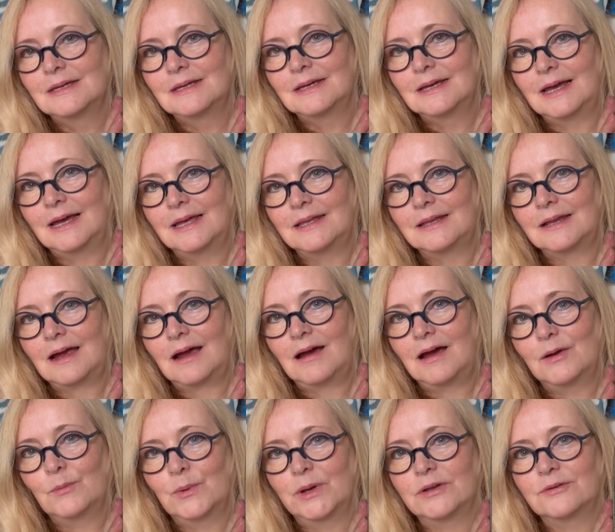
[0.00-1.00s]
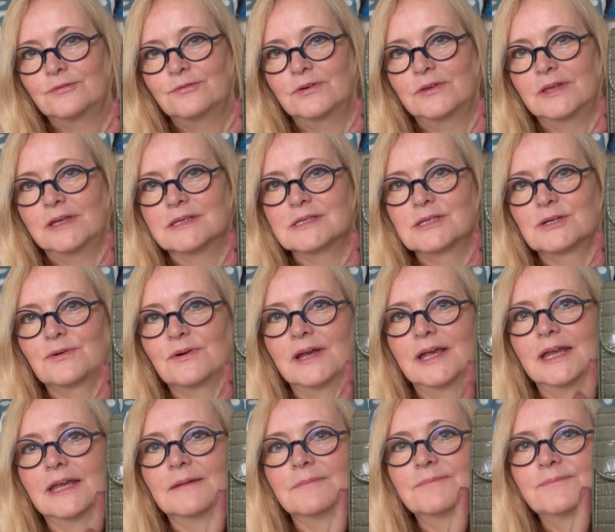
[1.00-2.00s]
And I went for this
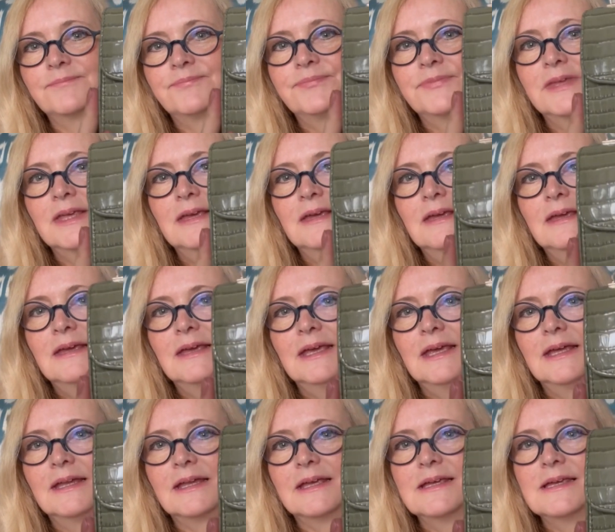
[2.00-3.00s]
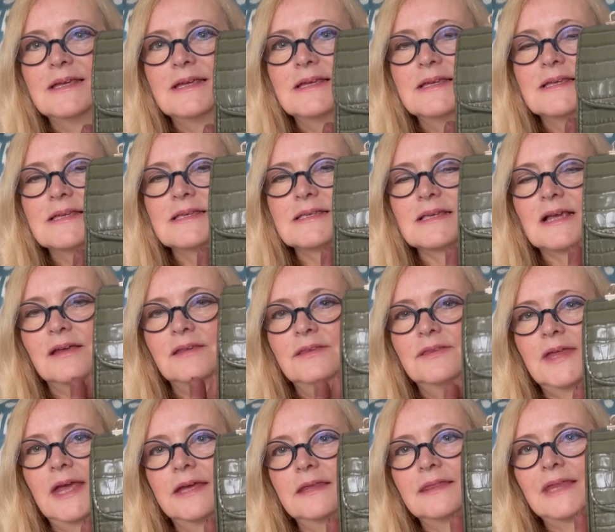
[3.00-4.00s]
green. It is, I
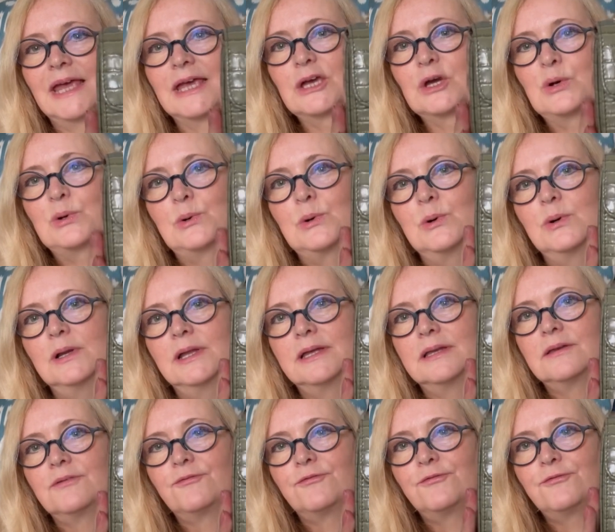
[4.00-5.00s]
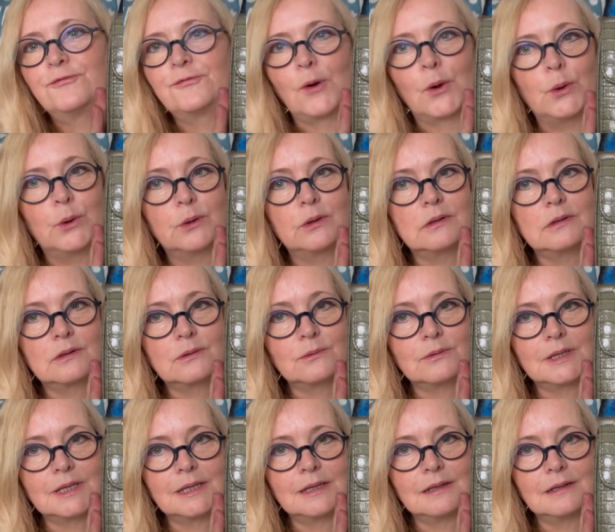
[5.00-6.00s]
think they call it fern
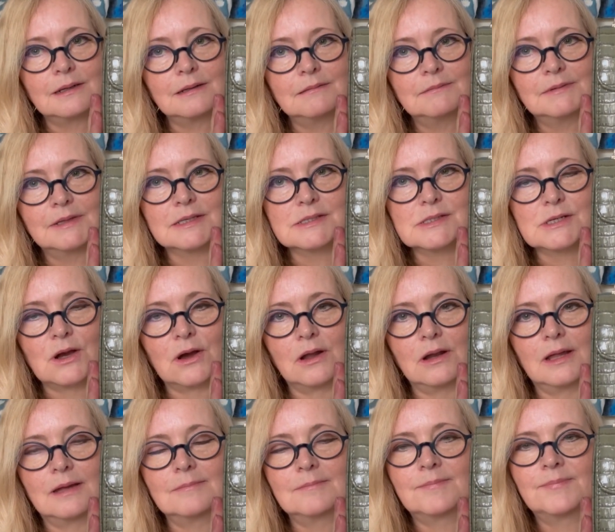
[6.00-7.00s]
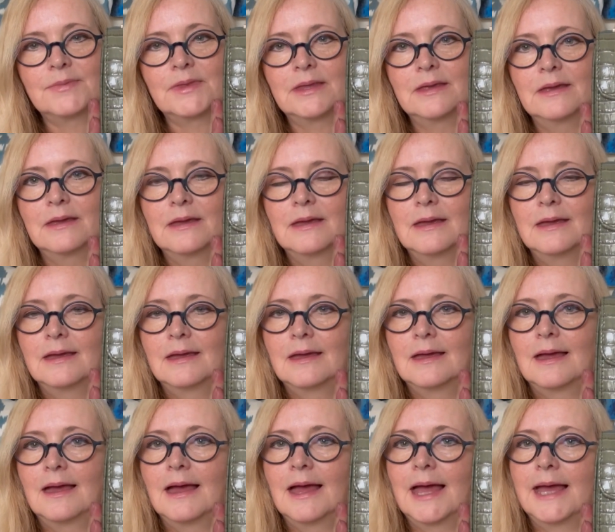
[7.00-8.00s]
green, this colour.
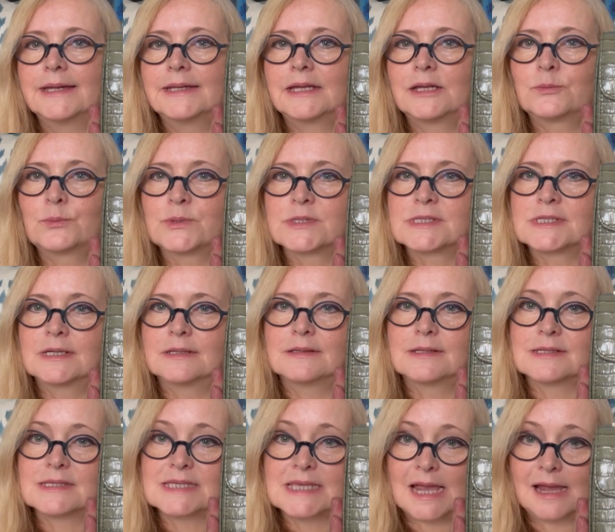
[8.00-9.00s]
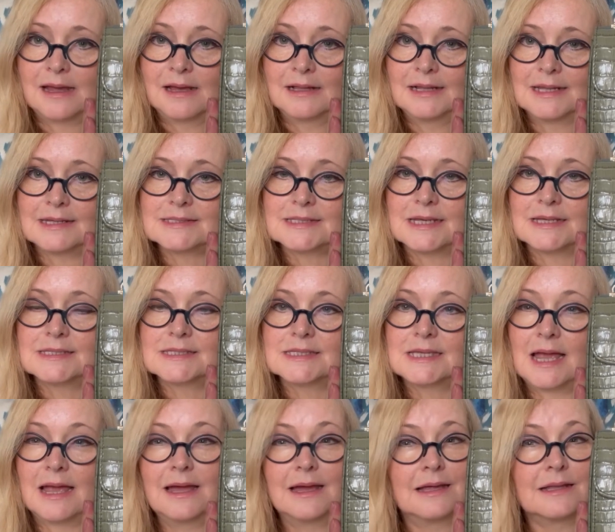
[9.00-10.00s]
And it was in the sale, as I
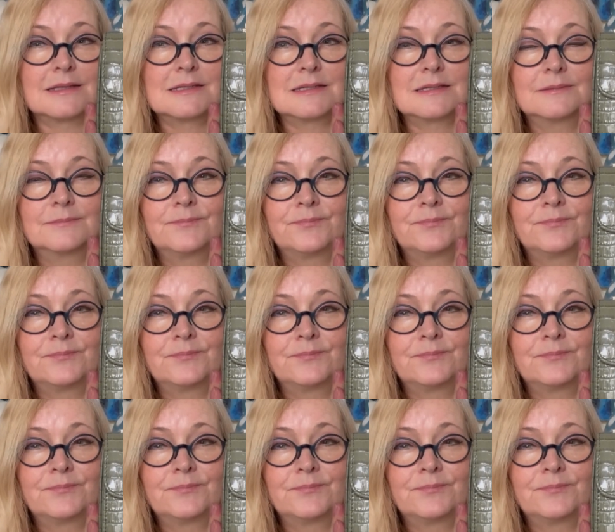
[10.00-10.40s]
said.